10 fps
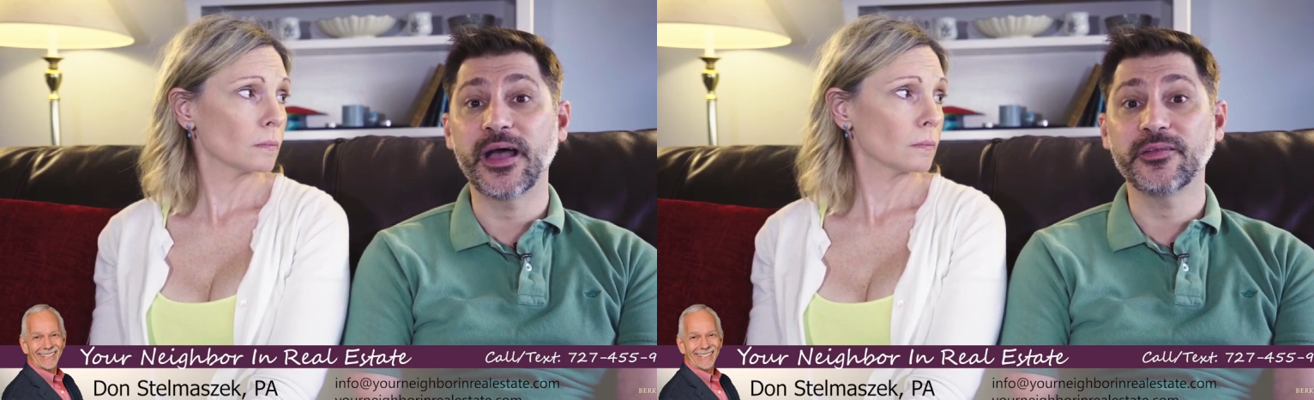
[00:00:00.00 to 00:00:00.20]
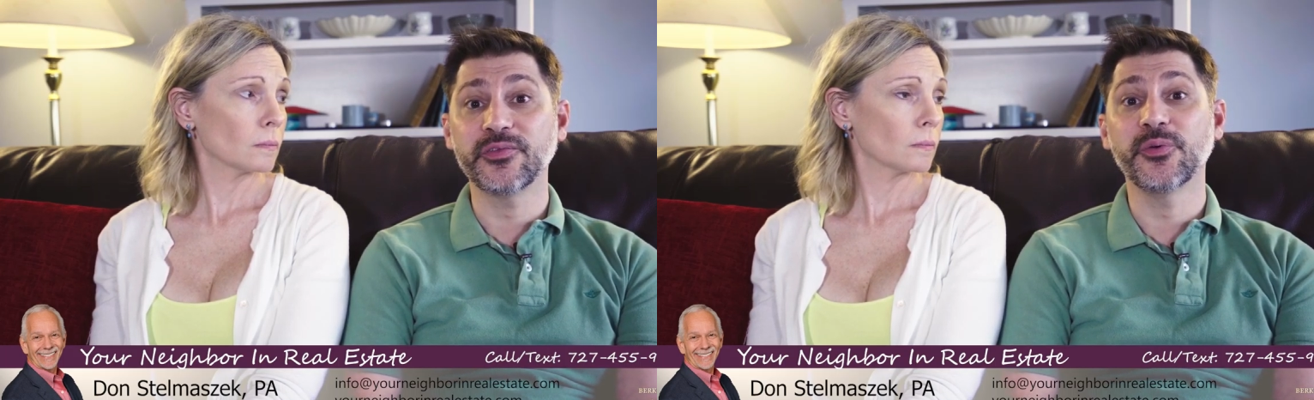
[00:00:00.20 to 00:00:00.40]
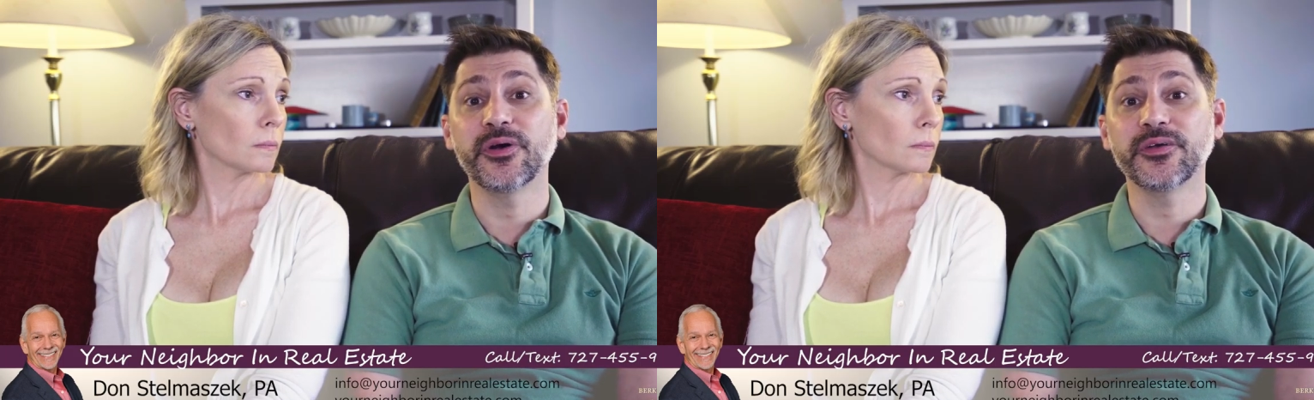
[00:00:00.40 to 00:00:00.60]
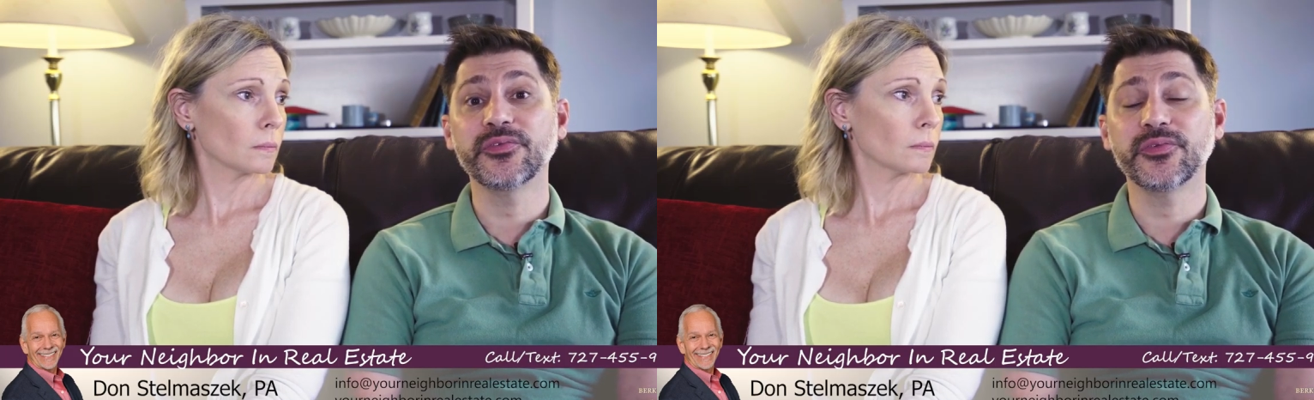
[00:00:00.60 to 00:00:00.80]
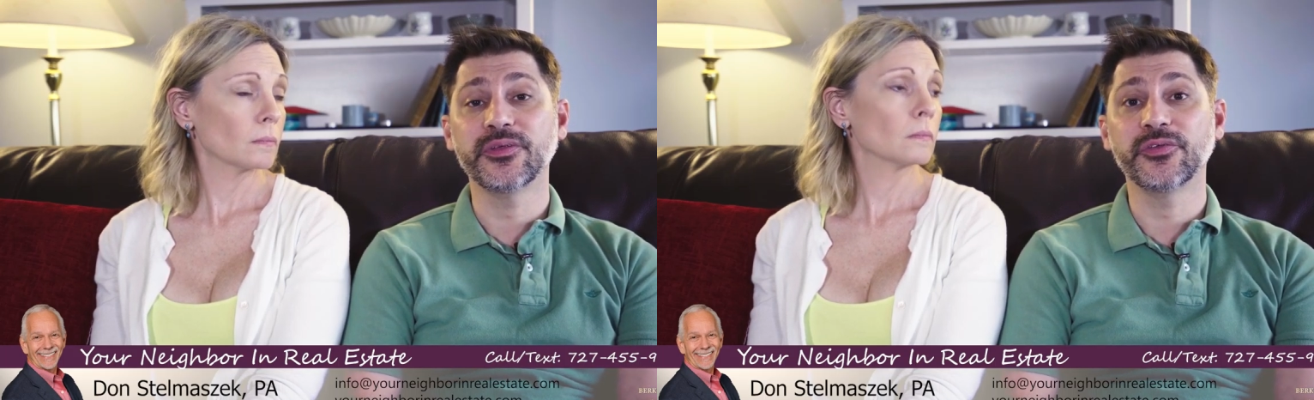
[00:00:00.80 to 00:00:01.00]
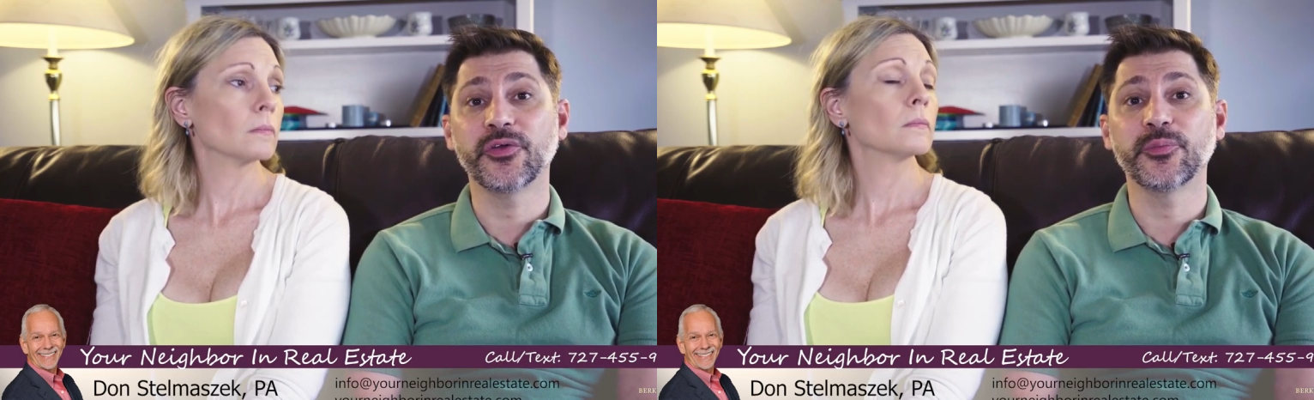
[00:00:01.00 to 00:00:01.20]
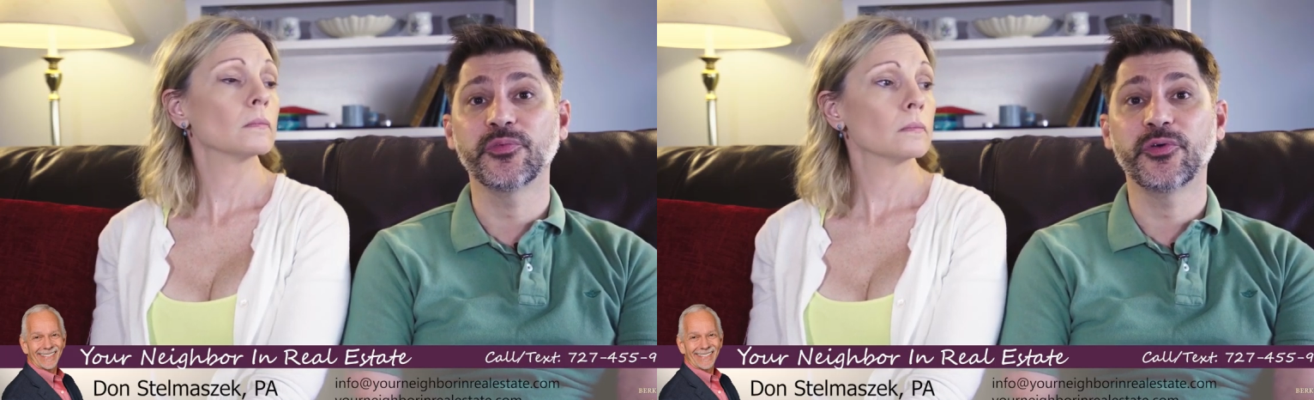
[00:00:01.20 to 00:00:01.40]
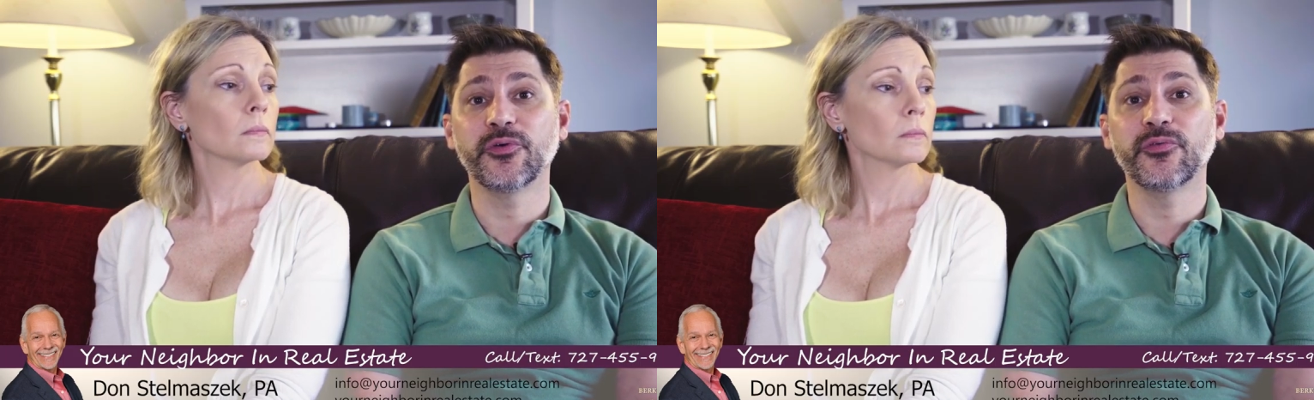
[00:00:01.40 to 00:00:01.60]
Speaker 1: got to us in
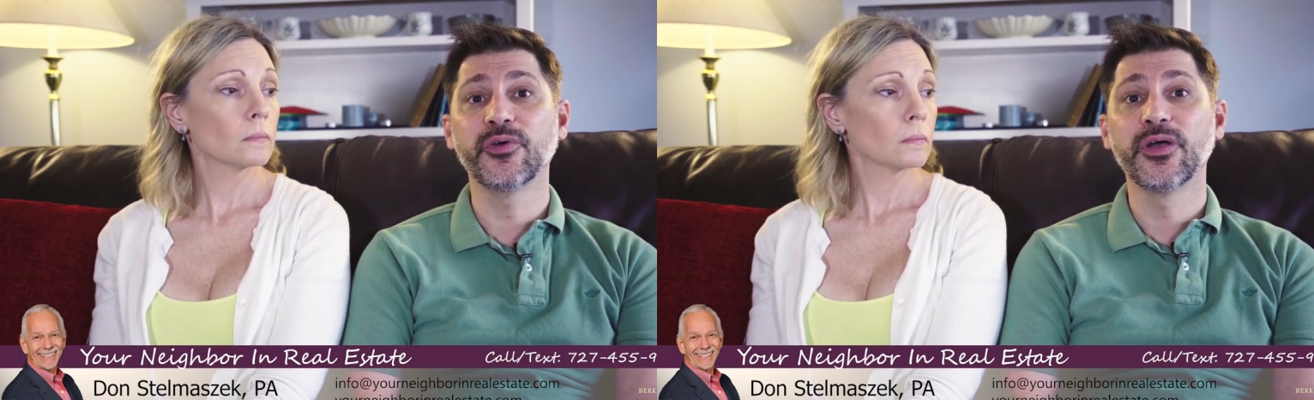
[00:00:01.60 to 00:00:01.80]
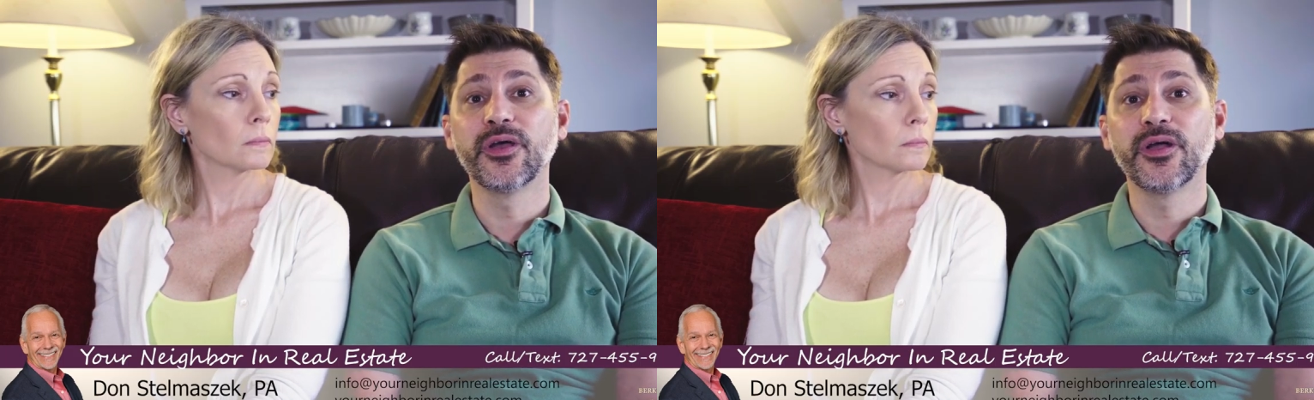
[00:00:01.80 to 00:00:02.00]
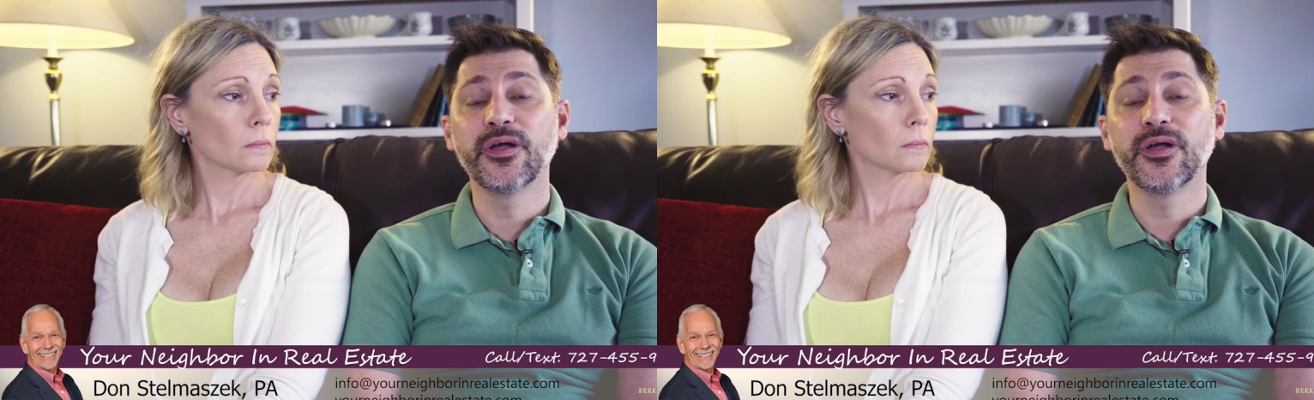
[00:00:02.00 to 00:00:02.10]
terms of